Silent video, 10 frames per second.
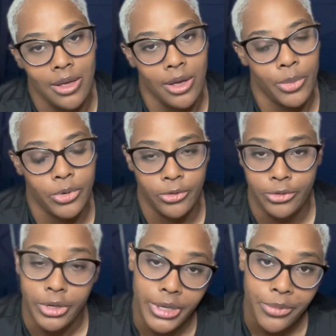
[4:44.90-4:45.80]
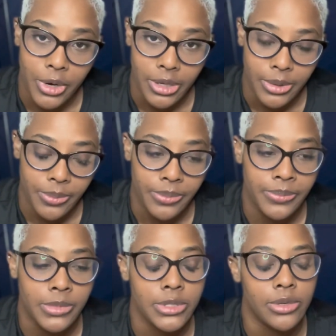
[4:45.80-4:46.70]
approved on NROB.
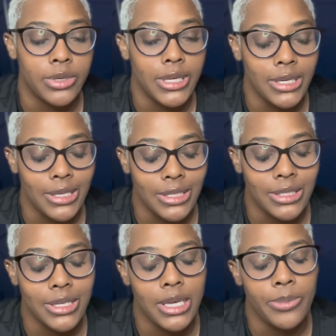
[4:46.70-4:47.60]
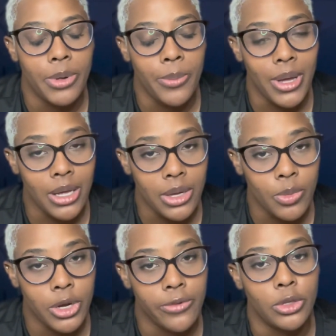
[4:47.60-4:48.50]
So again, keep in mind,
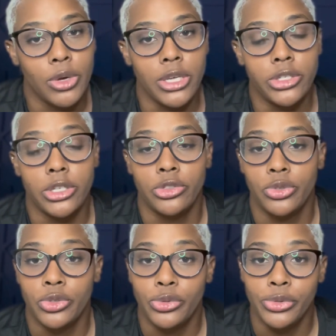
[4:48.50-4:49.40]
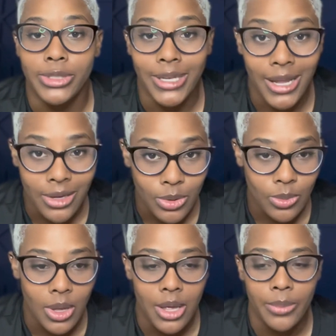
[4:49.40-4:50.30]
whatever location that you choose now,
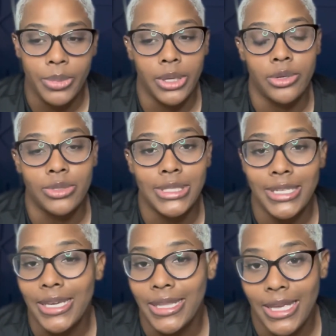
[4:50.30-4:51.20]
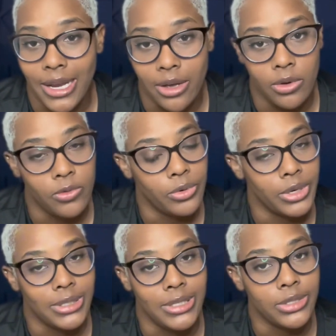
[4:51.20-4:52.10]
plan on sticking that out for
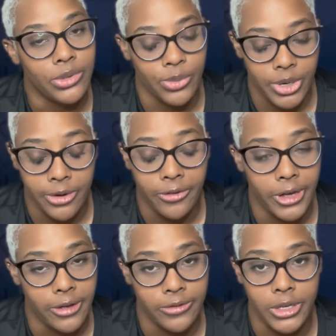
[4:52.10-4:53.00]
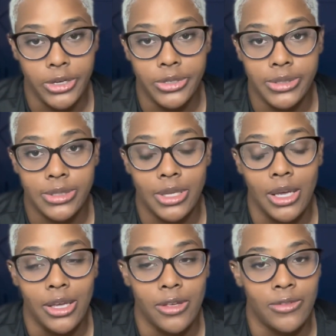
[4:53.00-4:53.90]
at least 3 to 5 years.
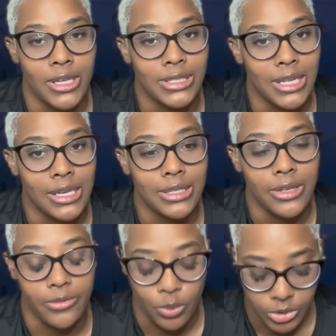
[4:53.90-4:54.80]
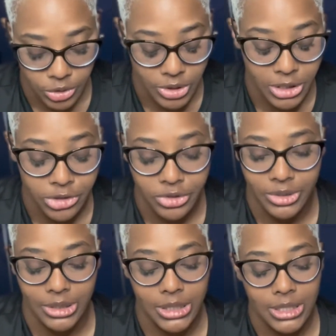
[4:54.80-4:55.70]
If once you look at your
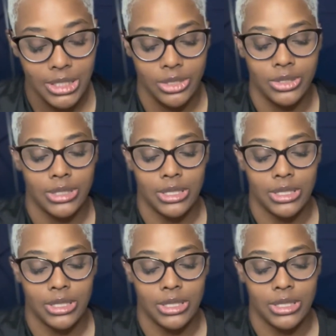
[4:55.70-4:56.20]
list and you